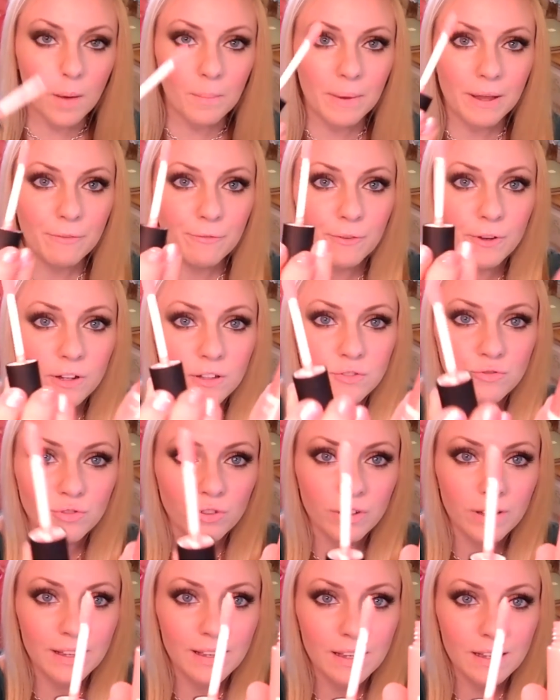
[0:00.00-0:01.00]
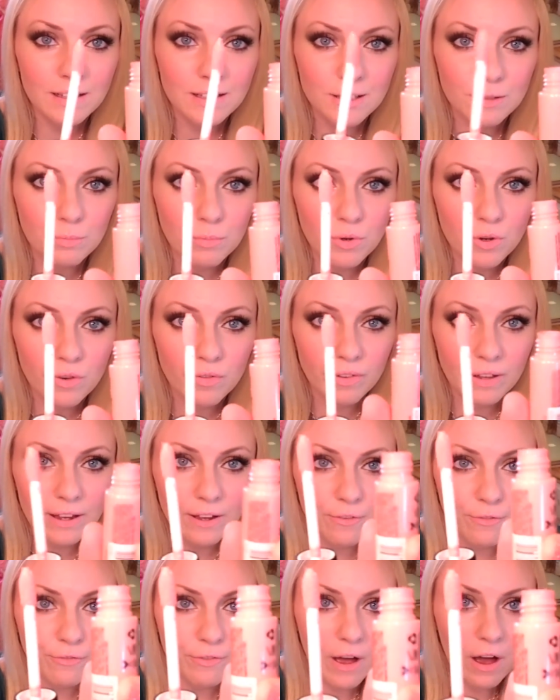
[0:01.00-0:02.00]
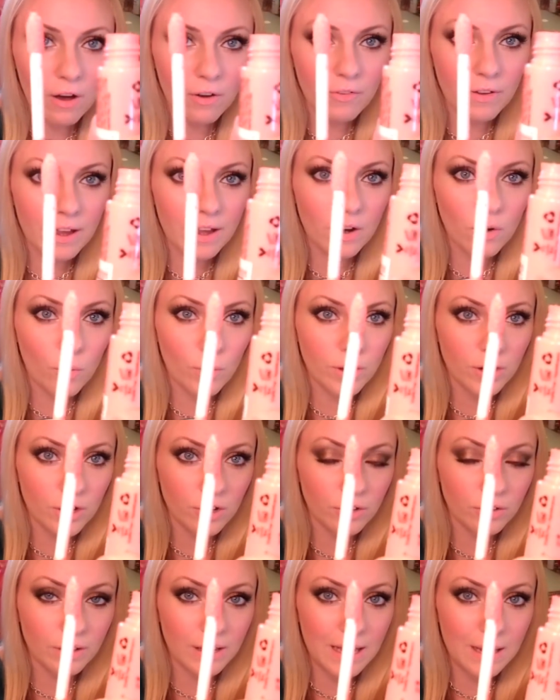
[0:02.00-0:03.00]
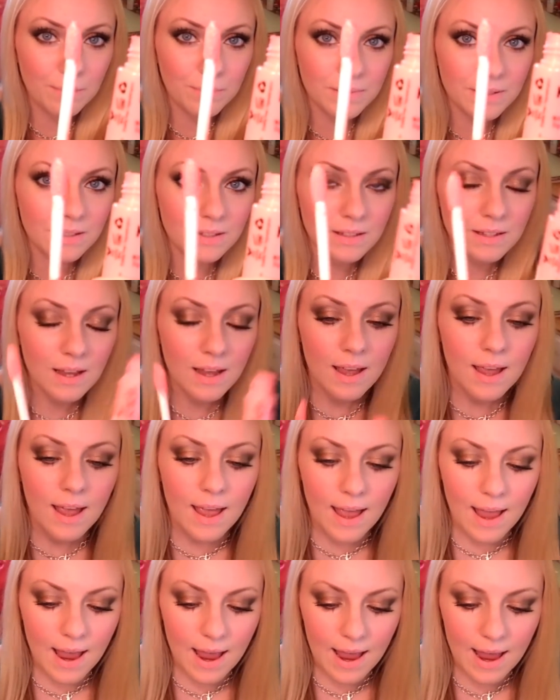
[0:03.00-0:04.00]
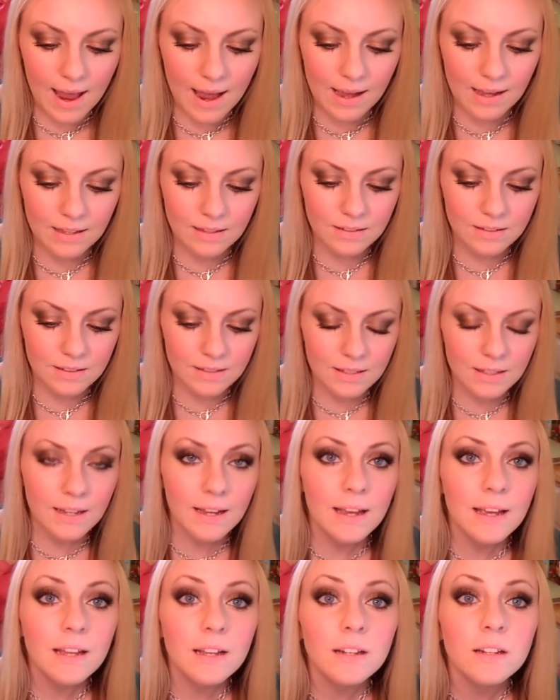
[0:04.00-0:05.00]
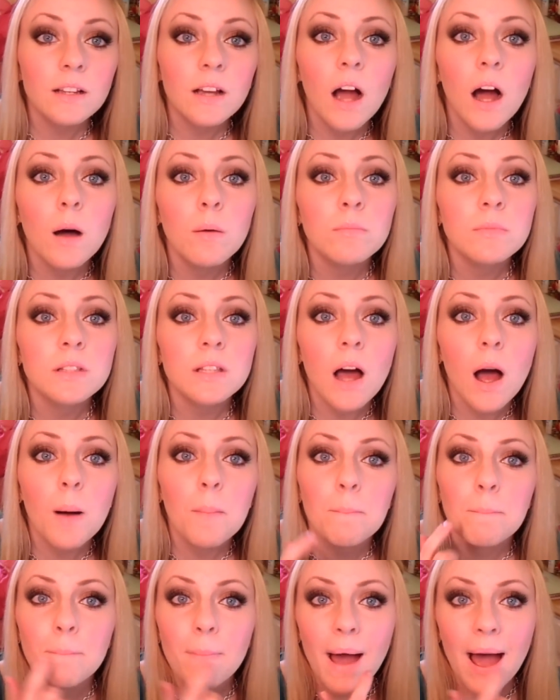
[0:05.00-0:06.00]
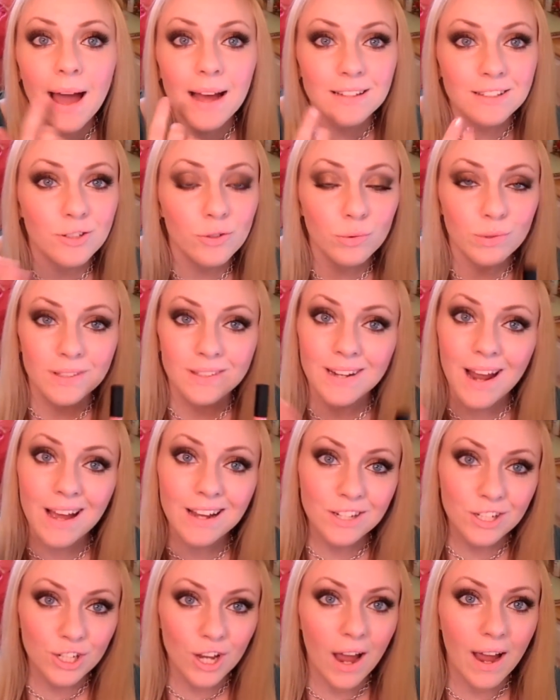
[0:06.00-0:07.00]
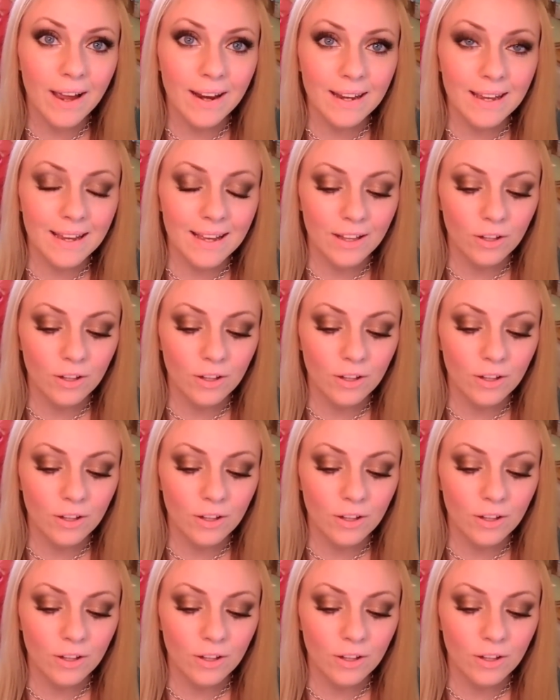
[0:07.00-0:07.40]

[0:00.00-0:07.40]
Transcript: It feels really smooth, like velvet on your lips. And it comes up matte. So it's not shiny.